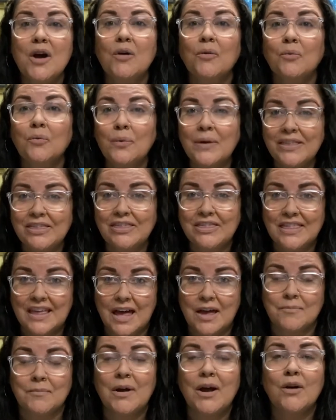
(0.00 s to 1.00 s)
with
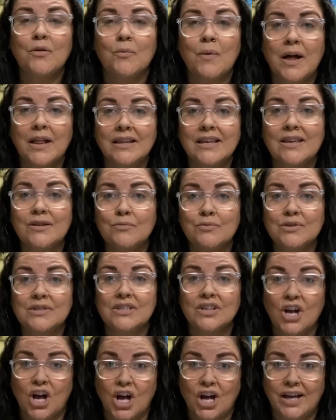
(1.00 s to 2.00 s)
them while he was
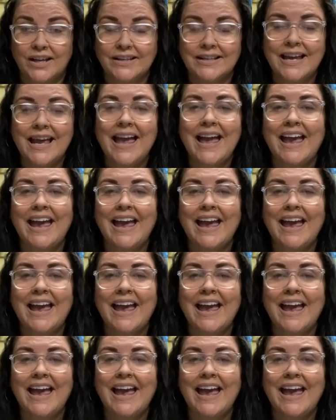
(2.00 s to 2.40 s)
gone.